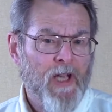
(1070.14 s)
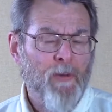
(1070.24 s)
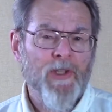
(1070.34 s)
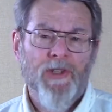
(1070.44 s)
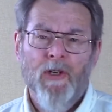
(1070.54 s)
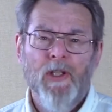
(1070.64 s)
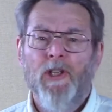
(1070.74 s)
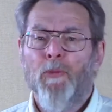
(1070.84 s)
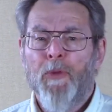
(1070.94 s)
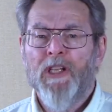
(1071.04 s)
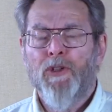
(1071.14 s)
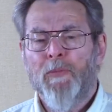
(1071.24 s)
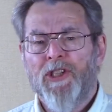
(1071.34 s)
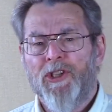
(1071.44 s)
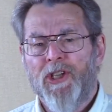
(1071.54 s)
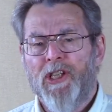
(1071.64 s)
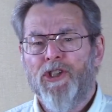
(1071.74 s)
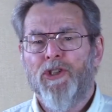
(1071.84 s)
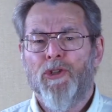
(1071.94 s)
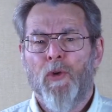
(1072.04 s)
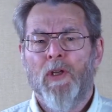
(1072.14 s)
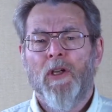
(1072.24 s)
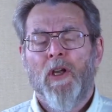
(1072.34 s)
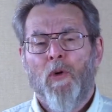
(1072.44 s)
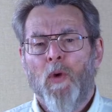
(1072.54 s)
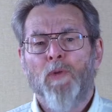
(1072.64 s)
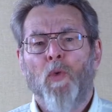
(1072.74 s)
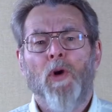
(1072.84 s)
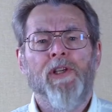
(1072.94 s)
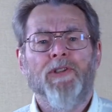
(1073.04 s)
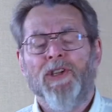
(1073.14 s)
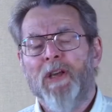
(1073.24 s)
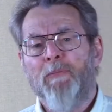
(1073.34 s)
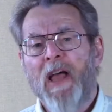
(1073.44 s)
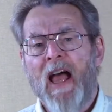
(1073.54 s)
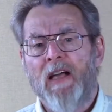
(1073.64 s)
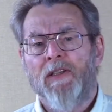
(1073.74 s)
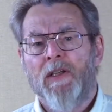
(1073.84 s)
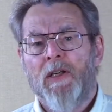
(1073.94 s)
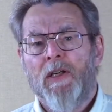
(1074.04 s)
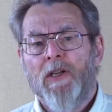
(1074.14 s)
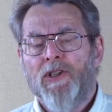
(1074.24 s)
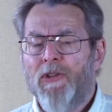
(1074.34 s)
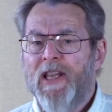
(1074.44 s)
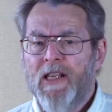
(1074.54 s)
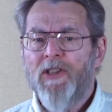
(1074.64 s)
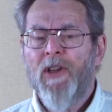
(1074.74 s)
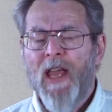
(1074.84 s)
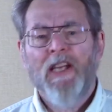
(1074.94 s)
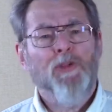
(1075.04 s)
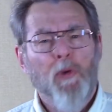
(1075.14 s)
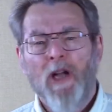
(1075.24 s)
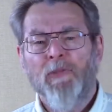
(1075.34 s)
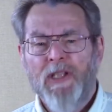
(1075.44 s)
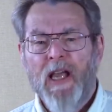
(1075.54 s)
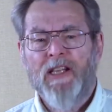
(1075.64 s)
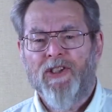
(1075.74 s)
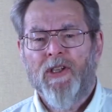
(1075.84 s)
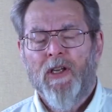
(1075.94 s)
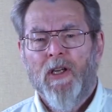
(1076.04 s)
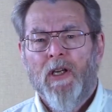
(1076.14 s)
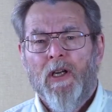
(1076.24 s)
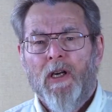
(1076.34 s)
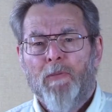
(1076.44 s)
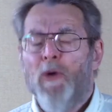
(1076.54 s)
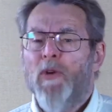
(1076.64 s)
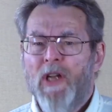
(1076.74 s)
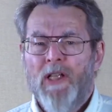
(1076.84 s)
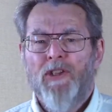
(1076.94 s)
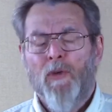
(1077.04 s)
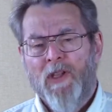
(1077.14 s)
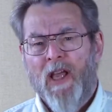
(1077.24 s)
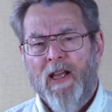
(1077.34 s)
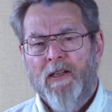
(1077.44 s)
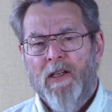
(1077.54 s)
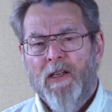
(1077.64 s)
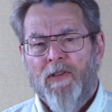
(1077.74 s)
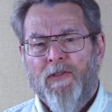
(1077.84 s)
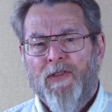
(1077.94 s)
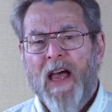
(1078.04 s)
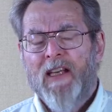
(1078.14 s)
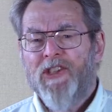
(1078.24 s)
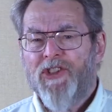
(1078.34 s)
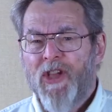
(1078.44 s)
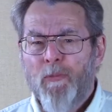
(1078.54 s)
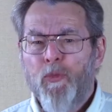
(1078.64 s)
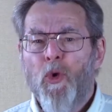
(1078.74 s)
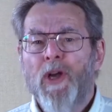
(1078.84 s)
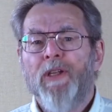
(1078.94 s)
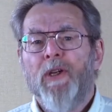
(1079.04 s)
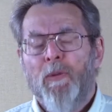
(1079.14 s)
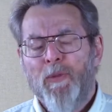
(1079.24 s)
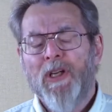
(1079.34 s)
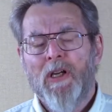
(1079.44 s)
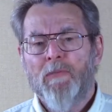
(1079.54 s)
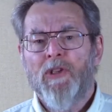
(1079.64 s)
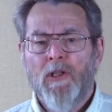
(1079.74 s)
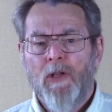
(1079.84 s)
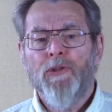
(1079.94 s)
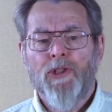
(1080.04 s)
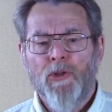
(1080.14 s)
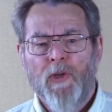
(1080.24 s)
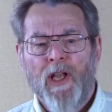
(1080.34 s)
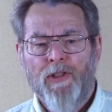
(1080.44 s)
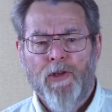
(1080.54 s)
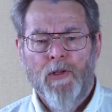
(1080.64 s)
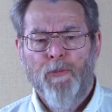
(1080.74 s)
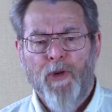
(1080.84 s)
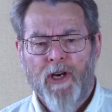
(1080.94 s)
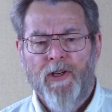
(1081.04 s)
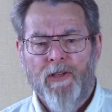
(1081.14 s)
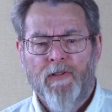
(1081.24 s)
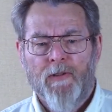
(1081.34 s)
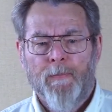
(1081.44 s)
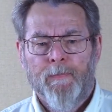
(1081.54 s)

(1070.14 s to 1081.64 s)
And we certainly don't pay too much attention to it when warriors get back. So the answer to that is probably yes, but we're not doing that. That at some point becomes close to an ethical imperative.